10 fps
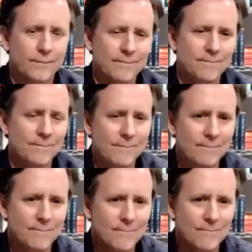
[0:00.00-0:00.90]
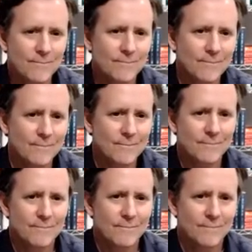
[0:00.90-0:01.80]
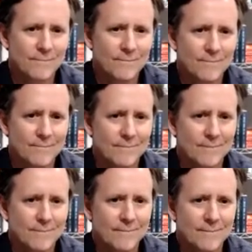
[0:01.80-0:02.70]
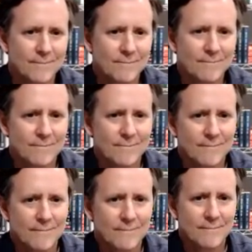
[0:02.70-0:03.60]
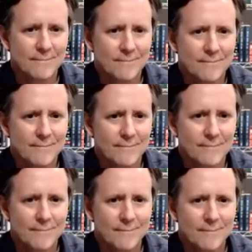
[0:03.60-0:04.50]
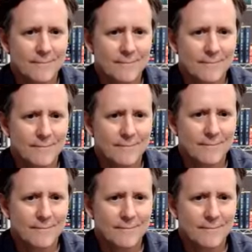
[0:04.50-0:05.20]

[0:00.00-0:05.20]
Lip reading: This person isn't speaking.